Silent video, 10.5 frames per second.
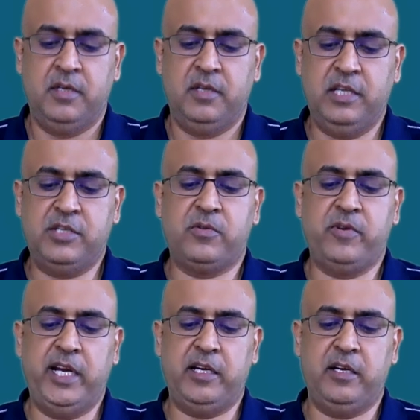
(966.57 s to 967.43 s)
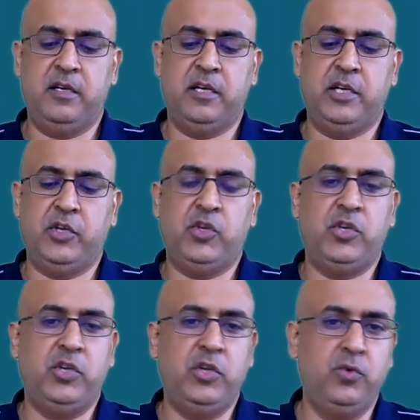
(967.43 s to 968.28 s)
This created a
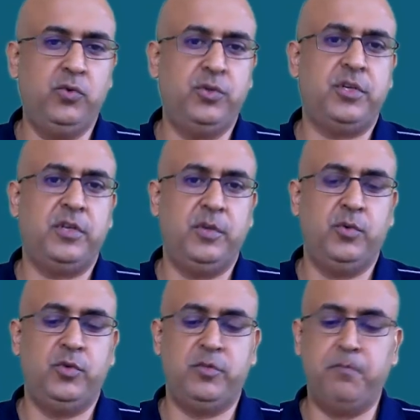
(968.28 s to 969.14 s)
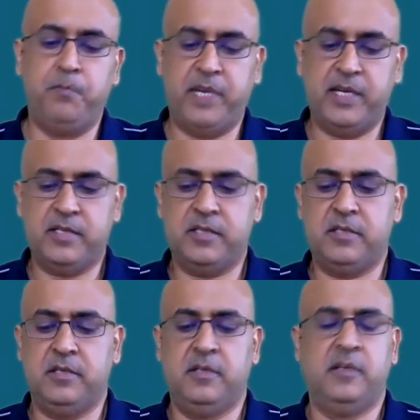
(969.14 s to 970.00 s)
huge
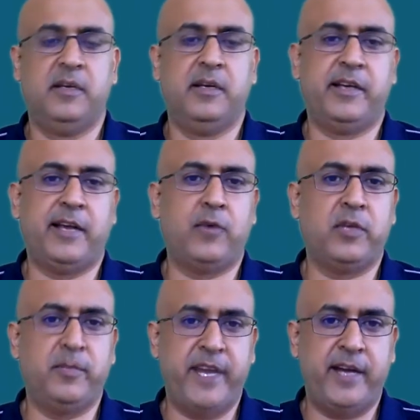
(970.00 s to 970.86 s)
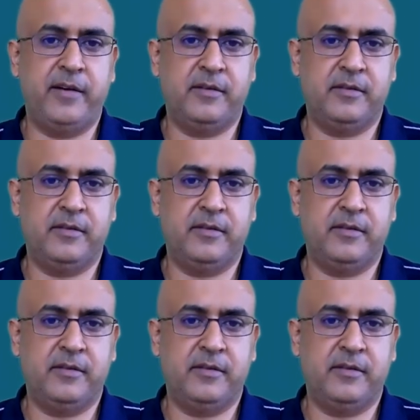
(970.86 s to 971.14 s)
buzz around the brand.